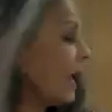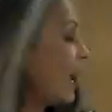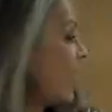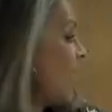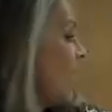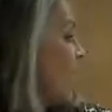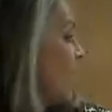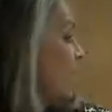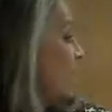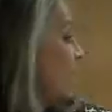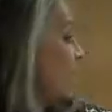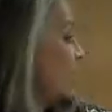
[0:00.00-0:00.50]

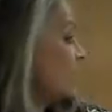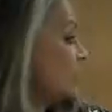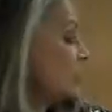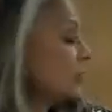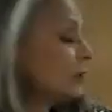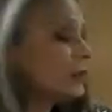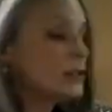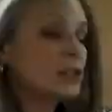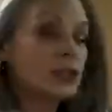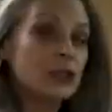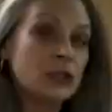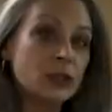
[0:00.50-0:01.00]
and
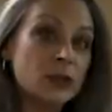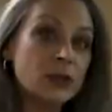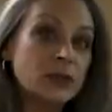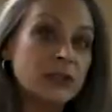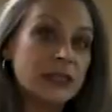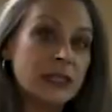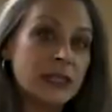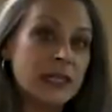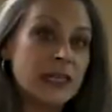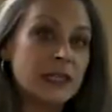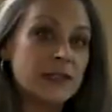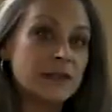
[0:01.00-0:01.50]
actually two
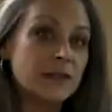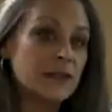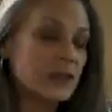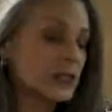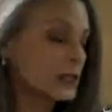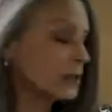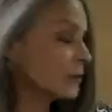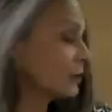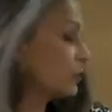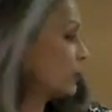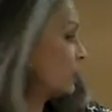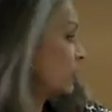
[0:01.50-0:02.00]
sleeves that
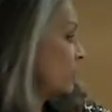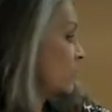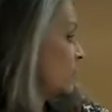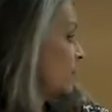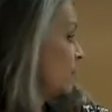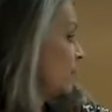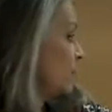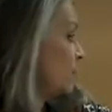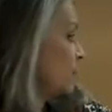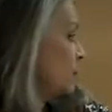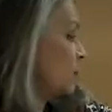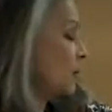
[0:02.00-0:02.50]
are just
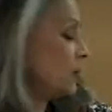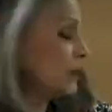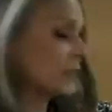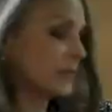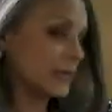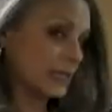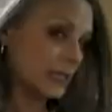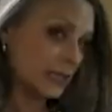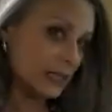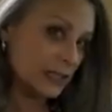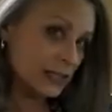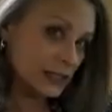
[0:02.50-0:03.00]
visible at
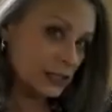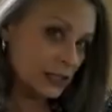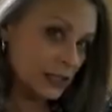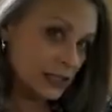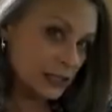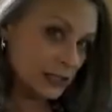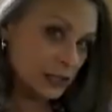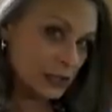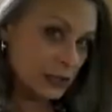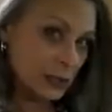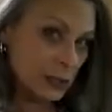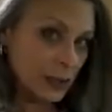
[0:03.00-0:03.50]
the edge of the
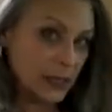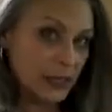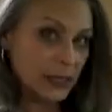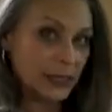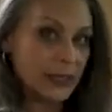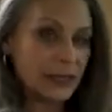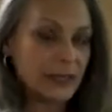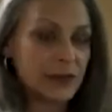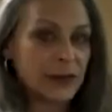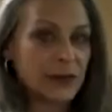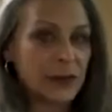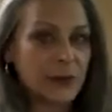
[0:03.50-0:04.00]
screen
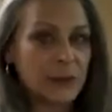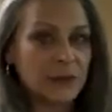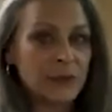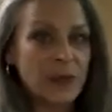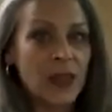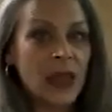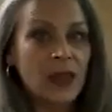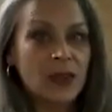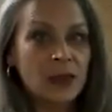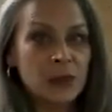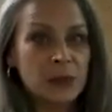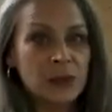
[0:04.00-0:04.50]
here.
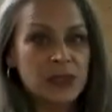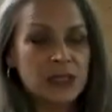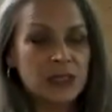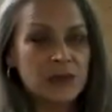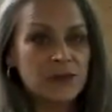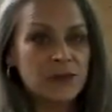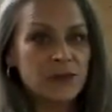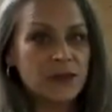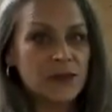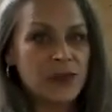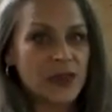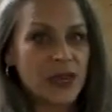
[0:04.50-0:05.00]
The
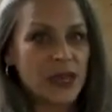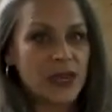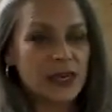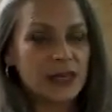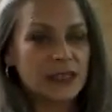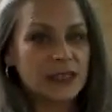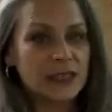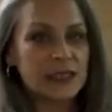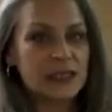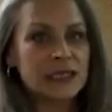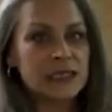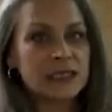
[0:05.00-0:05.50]
reason for that
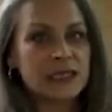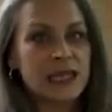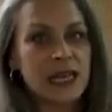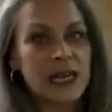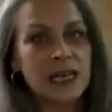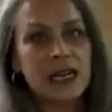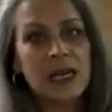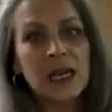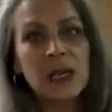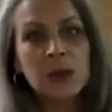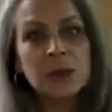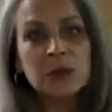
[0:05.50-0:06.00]
is, is
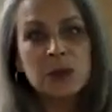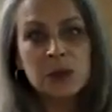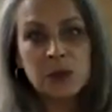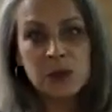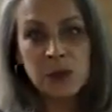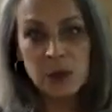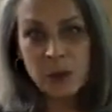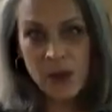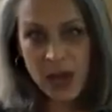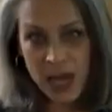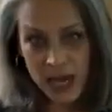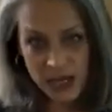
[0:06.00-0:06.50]
that helps
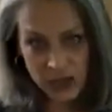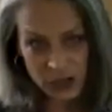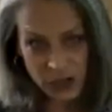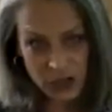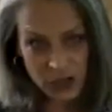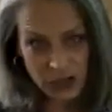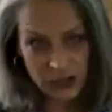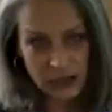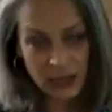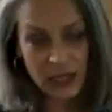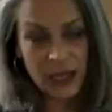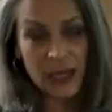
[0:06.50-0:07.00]
with
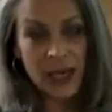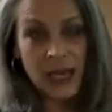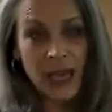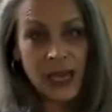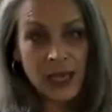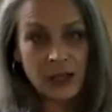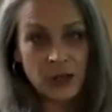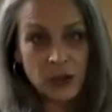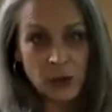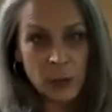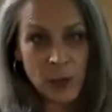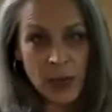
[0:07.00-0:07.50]
matching
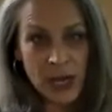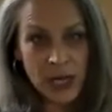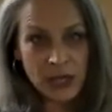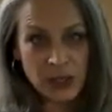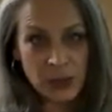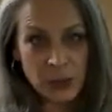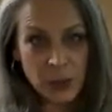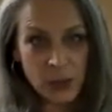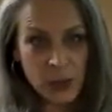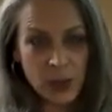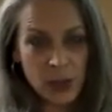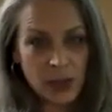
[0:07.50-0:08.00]
and your
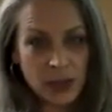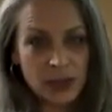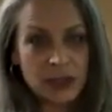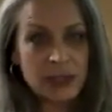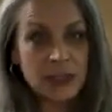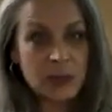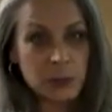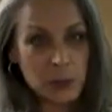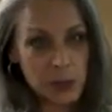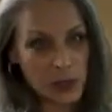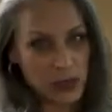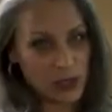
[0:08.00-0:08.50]
match point.
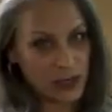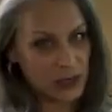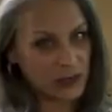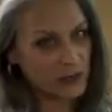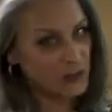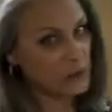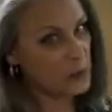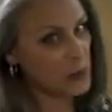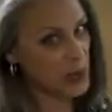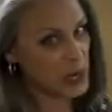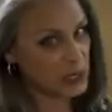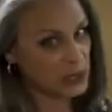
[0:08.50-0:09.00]
Speaking
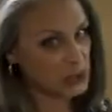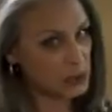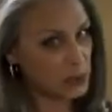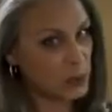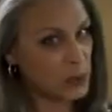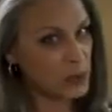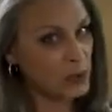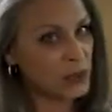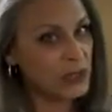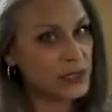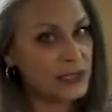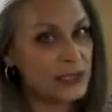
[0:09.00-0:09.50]
of match
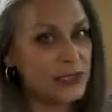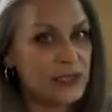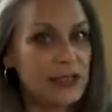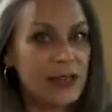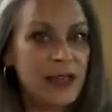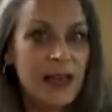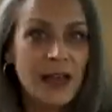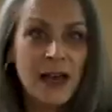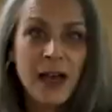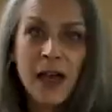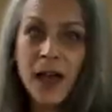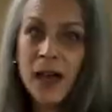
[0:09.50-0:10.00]
points,
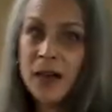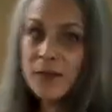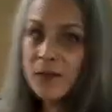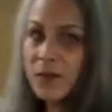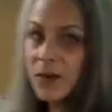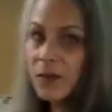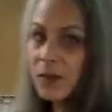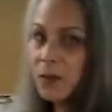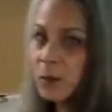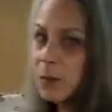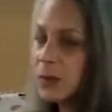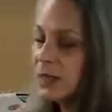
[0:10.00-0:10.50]
I've
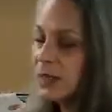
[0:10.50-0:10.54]
given